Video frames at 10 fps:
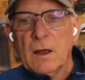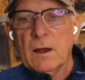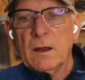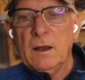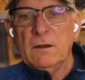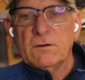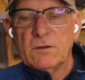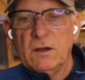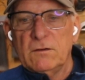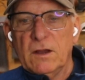He
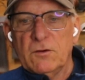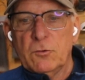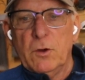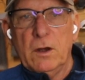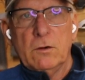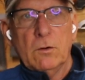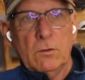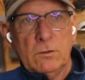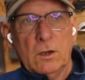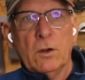just thinks that's
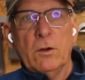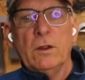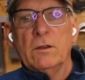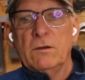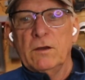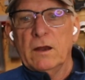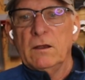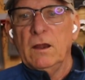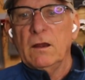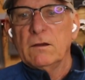critical to learning the
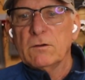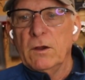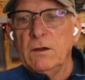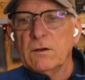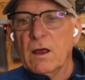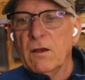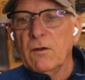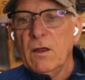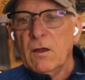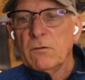technique. So he's got
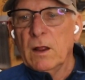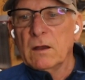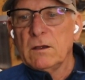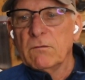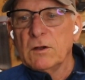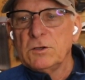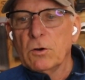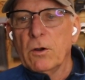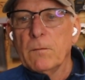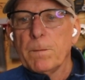a relatively
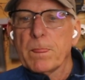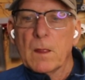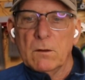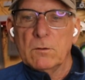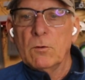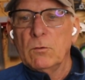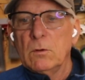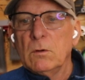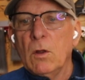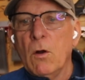short, although
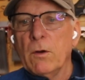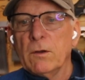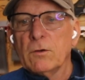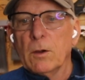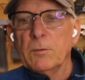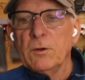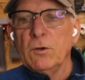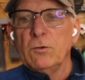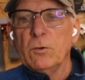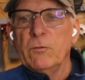long in terms of
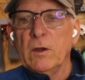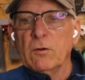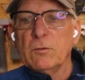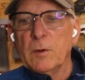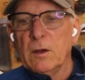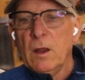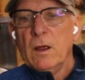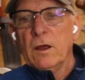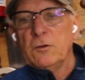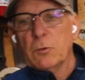YouTube videos, but
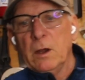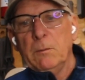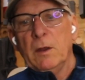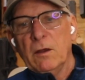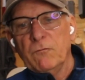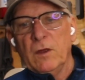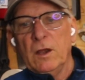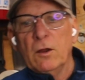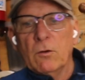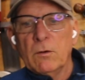a 20-minute
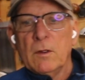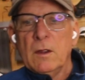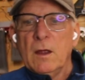video